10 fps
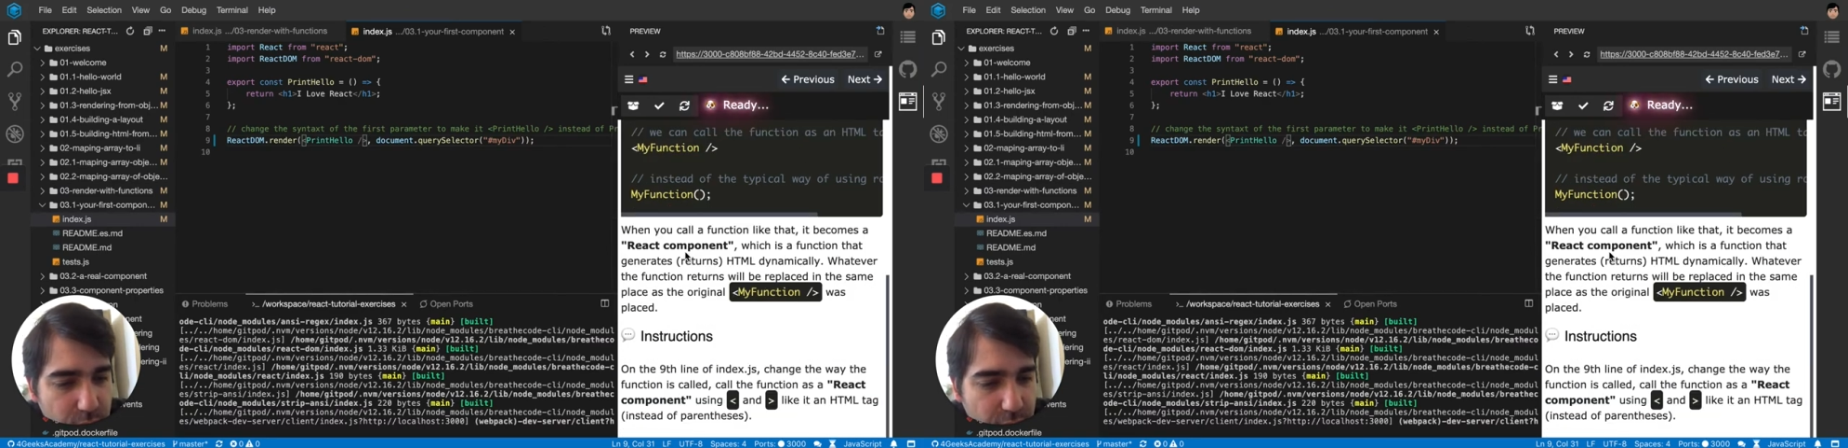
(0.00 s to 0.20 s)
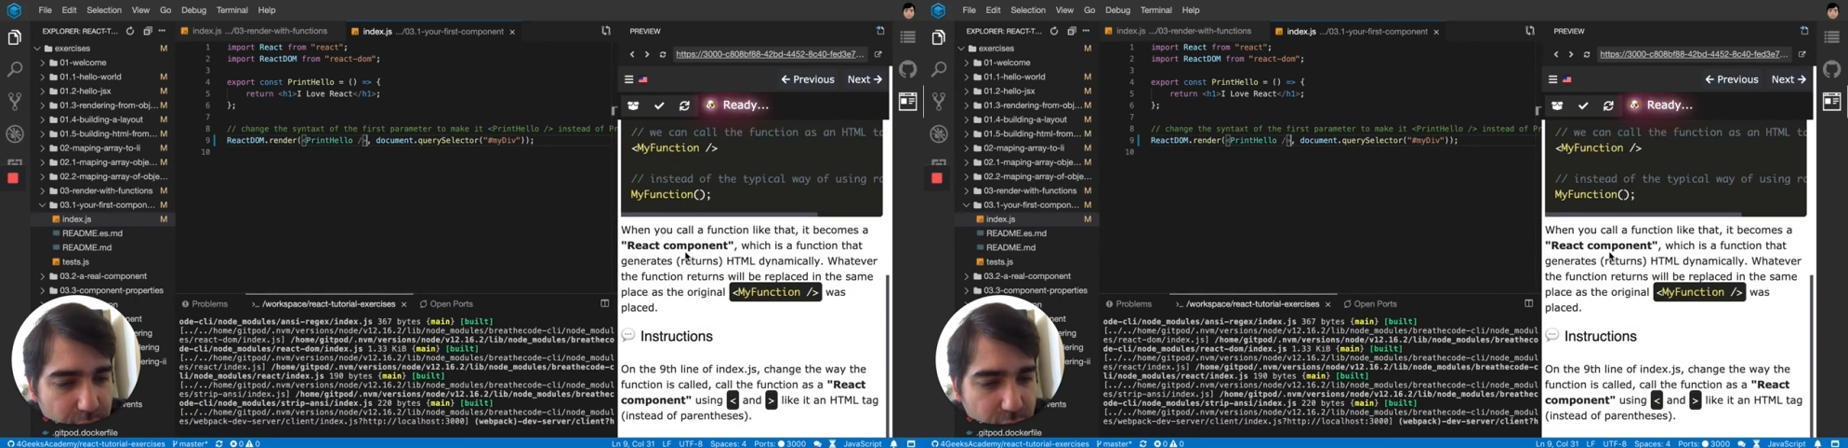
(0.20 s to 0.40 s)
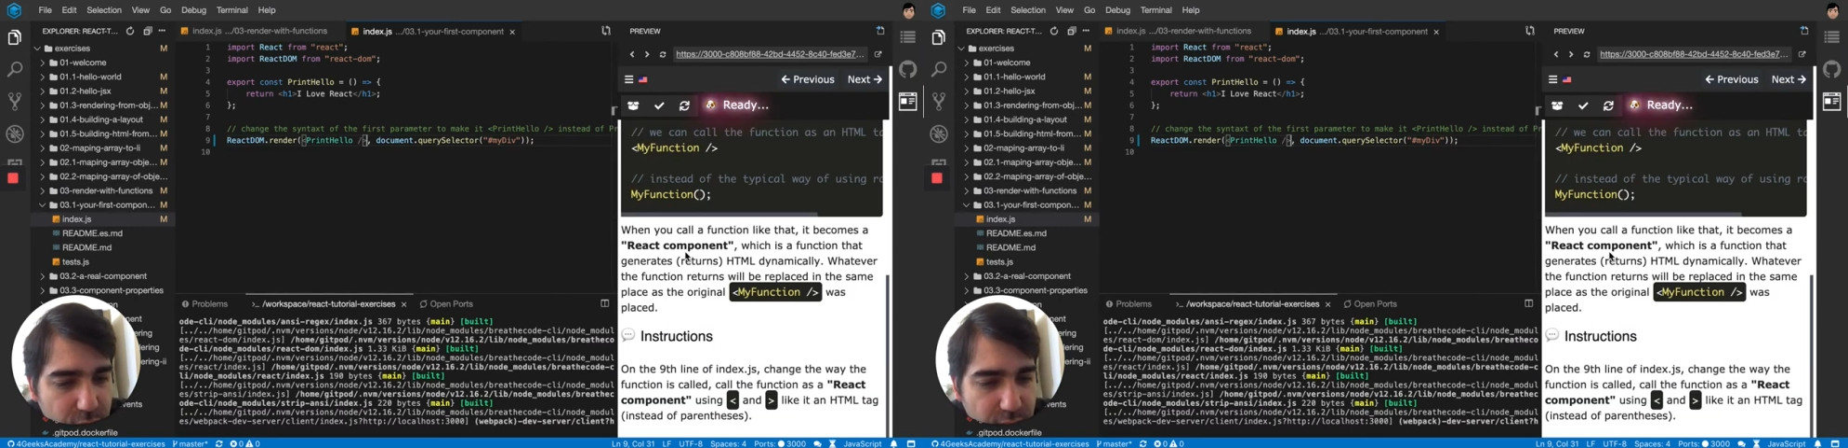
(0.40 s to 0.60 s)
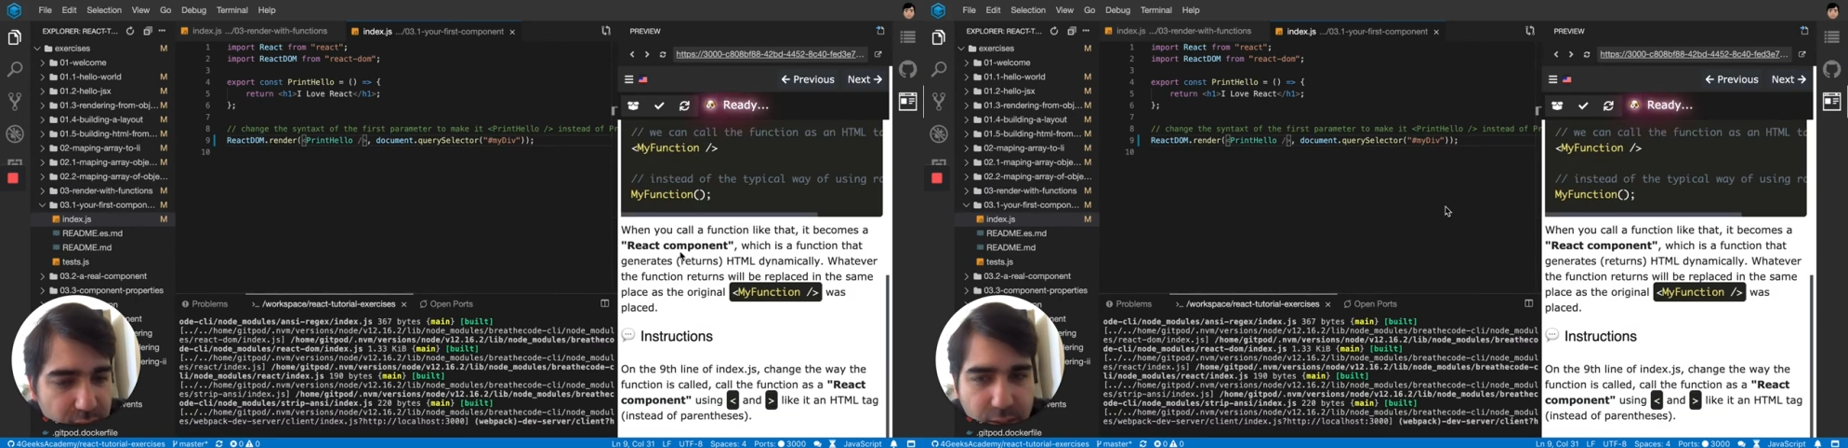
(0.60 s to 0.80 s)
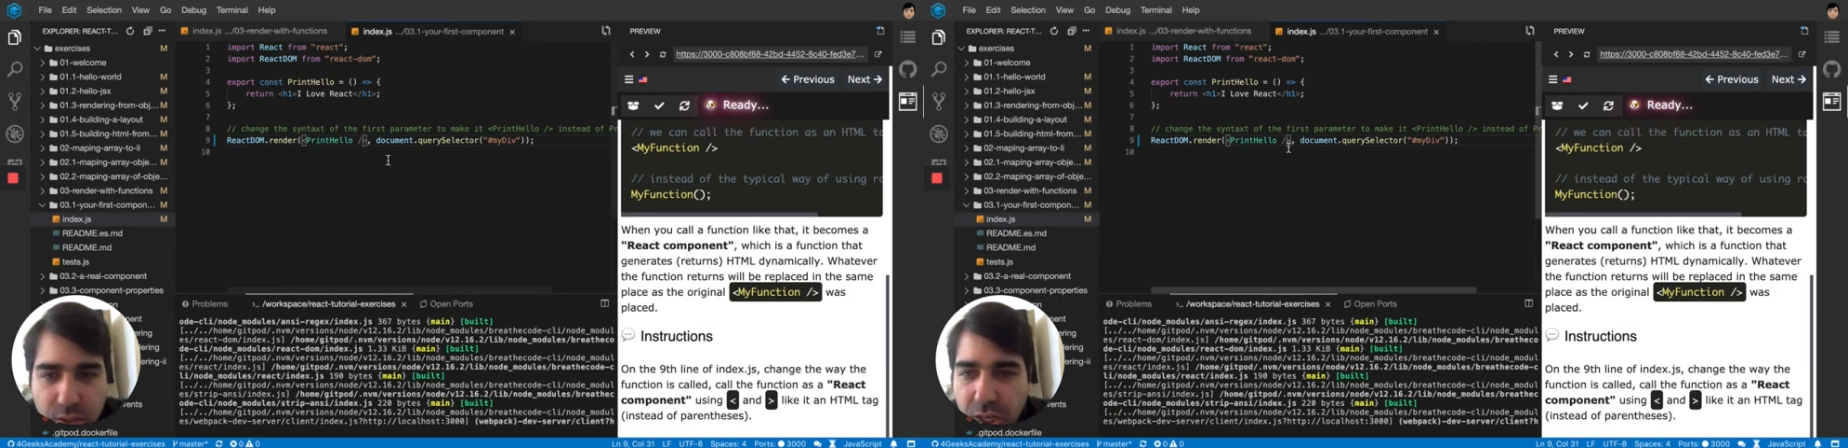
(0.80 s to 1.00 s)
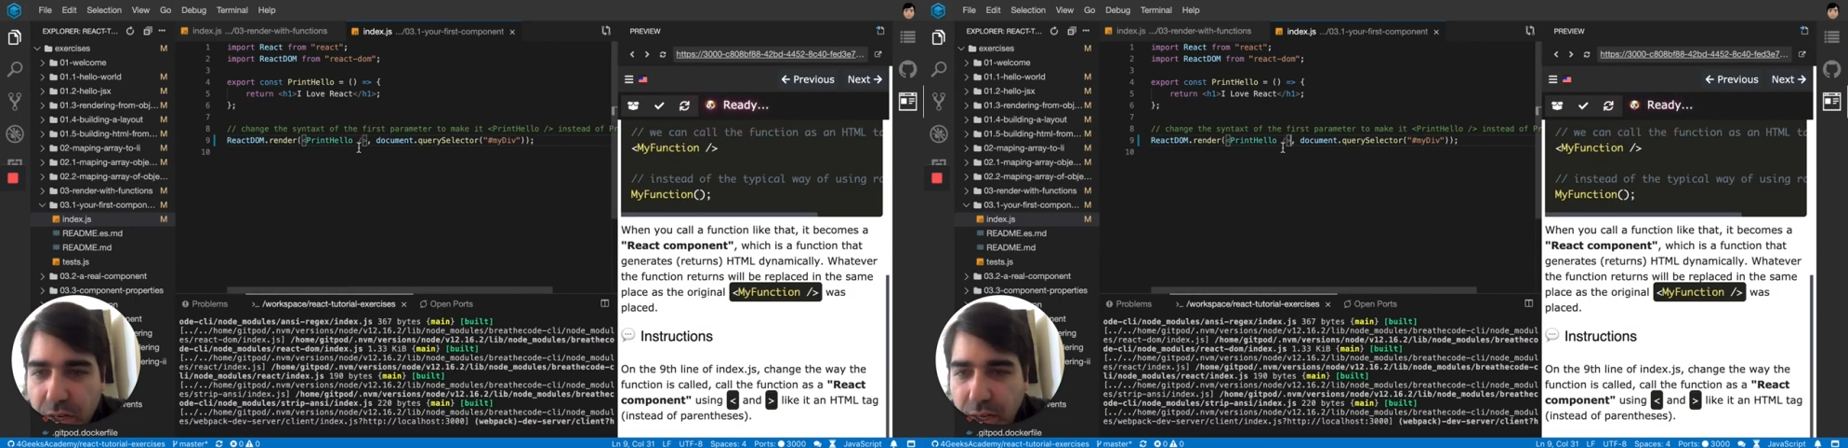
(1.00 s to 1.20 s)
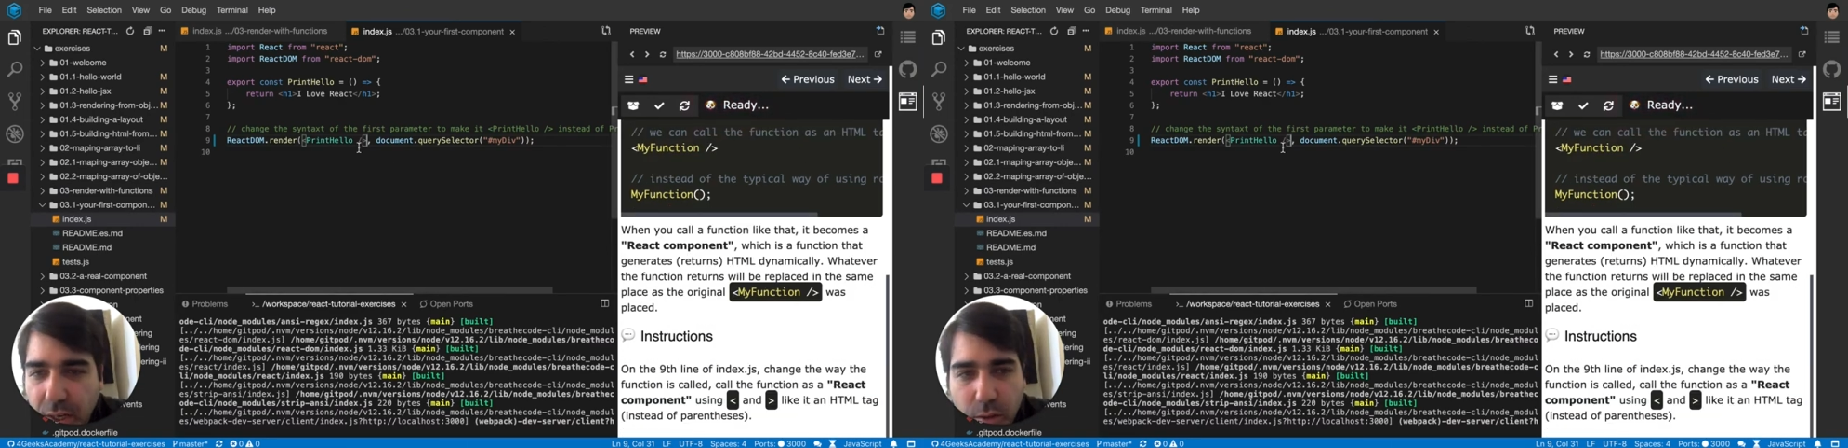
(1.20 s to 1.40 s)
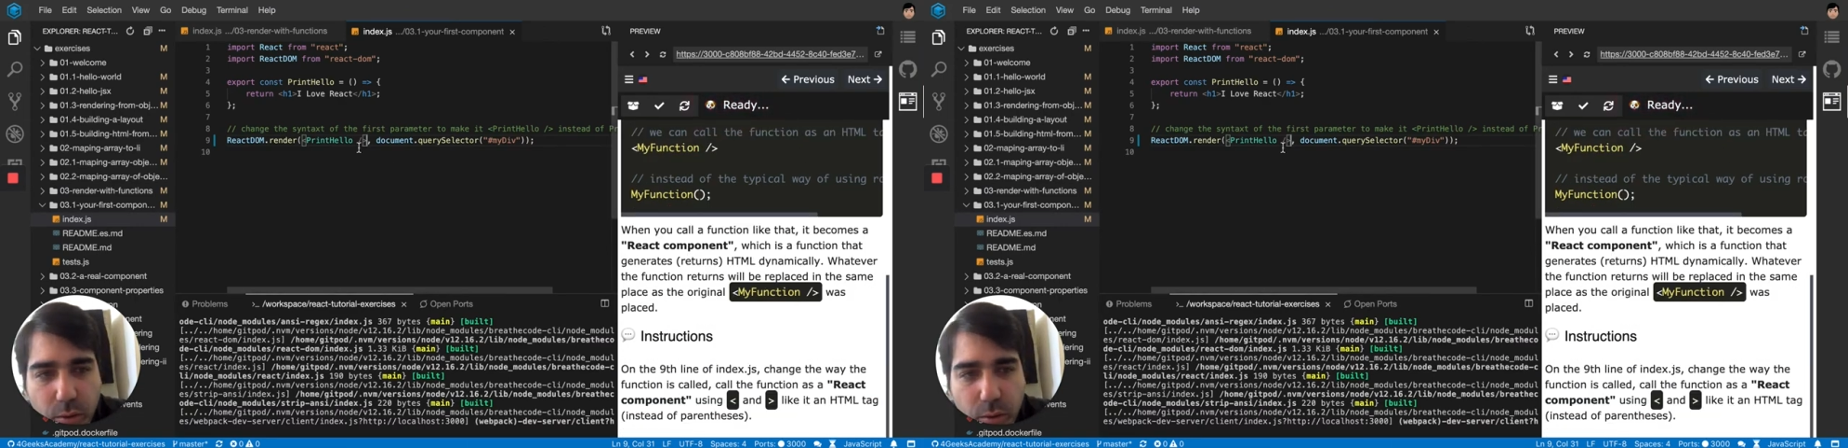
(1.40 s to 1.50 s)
exercise is changing it